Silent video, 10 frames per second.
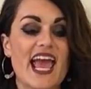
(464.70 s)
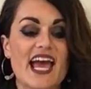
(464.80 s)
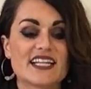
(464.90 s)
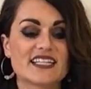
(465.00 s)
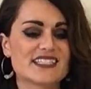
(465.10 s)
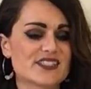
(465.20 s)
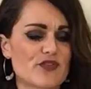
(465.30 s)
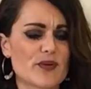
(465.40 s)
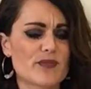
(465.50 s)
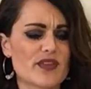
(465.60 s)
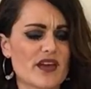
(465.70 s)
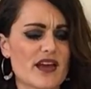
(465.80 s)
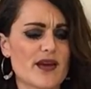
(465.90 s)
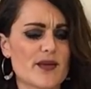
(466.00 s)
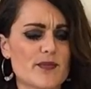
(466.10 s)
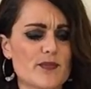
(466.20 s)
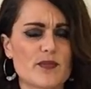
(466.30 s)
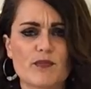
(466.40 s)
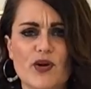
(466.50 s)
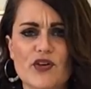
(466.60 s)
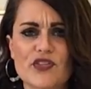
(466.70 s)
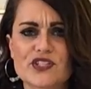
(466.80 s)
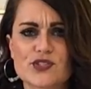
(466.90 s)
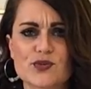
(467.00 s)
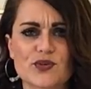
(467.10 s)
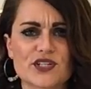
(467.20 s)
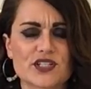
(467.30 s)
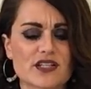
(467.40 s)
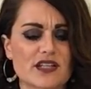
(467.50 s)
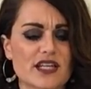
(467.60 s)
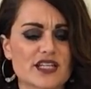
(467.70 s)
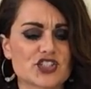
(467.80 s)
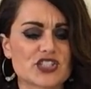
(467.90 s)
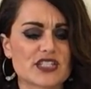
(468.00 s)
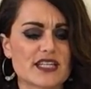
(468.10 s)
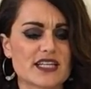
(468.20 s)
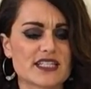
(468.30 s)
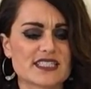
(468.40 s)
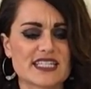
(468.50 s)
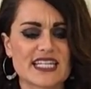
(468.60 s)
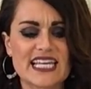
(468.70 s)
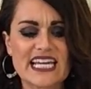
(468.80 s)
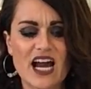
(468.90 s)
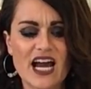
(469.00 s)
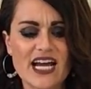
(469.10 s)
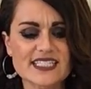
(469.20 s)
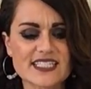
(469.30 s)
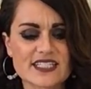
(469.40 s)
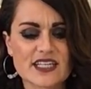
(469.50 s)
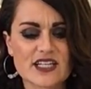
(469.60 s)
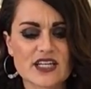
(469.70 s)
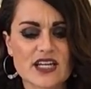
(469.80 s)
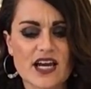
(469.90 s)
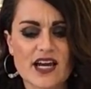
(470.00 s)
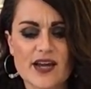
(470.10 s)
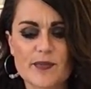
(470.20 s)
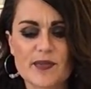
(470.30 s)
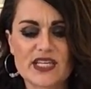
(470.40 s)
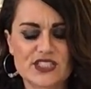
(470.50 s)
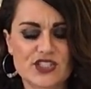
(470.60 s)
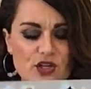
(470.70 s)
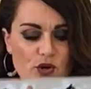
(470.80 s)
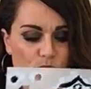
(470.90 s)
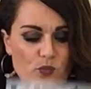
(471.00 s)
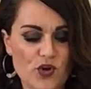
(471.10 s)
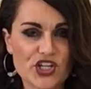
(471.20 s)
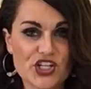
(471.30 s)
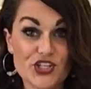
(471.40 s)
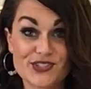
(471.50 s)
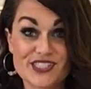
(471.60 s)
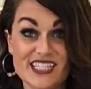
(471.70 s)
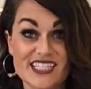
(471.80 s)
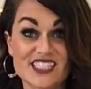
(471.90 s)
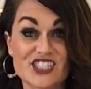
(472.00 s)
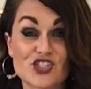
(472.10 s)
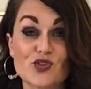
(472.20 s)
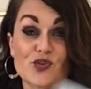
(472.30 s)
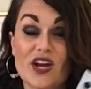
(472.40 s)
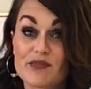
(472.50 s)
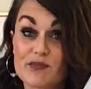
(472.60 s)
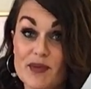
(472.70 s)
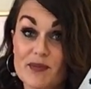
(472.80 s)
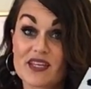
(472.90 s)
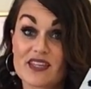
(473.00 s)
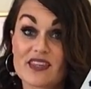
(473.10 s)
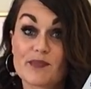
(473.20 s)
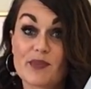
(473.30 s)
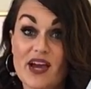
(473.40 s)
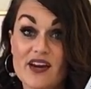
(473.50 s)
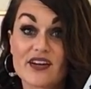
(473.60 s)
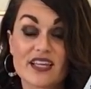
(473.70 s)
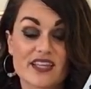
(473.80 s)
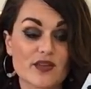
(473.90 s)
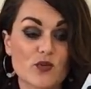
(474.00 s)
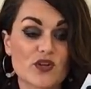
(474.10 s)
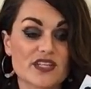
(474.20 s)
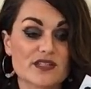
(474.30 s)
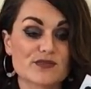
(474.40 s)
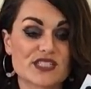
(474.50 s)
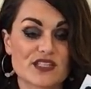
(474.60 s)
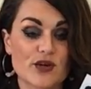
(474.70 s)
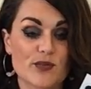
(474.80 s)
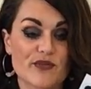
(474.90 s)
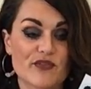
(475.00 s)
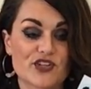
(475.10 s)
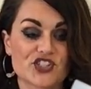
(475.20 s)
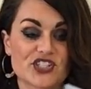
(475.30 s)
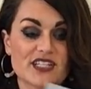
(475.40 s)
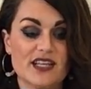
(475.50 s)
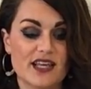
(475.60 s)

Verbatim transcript: And it's from Martha Stewart collection, and it's an ECOT. So we're gonna use this to kind of mimic the pattern in the Williams-Sonoma version,